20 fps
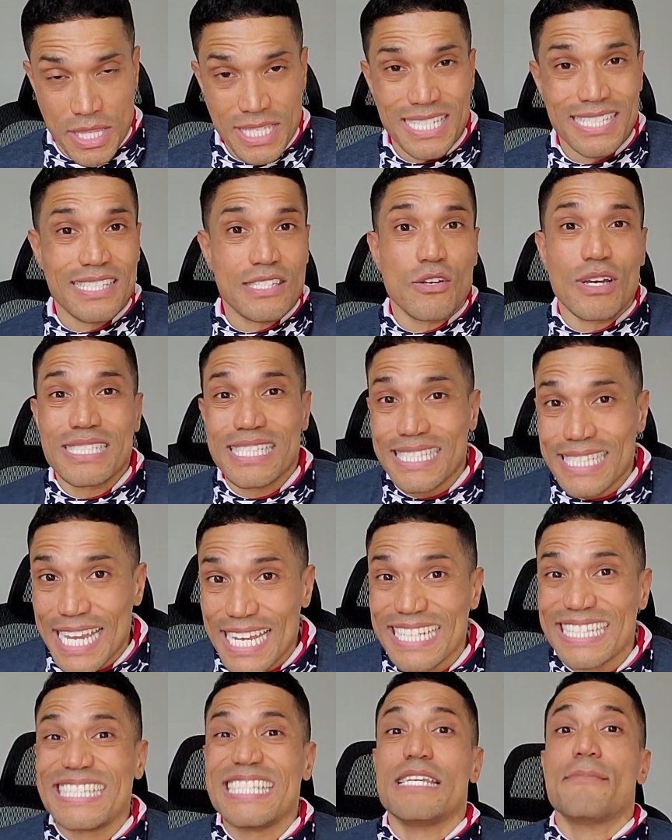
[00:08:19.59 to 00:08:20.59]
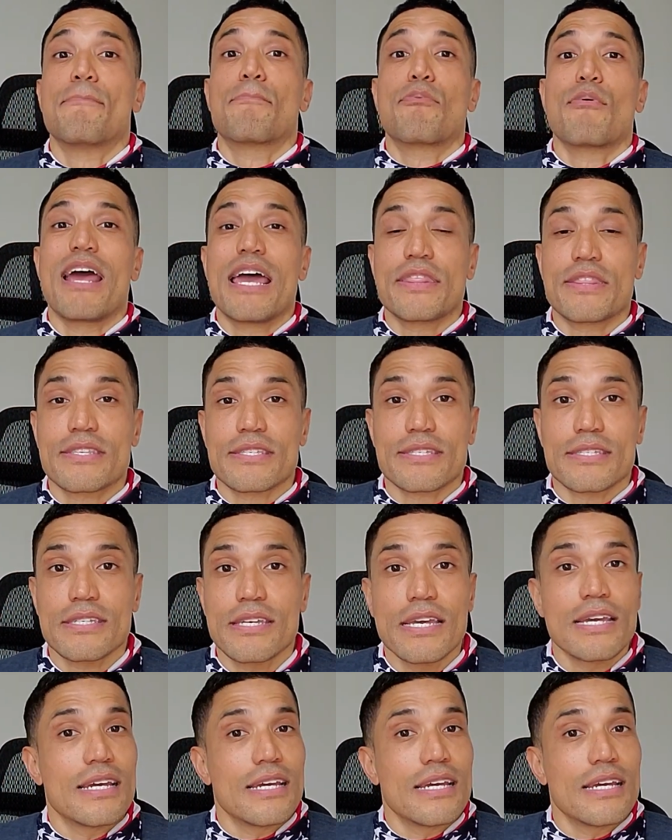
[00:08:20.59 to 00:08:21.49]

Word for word: He still has to take deep breaths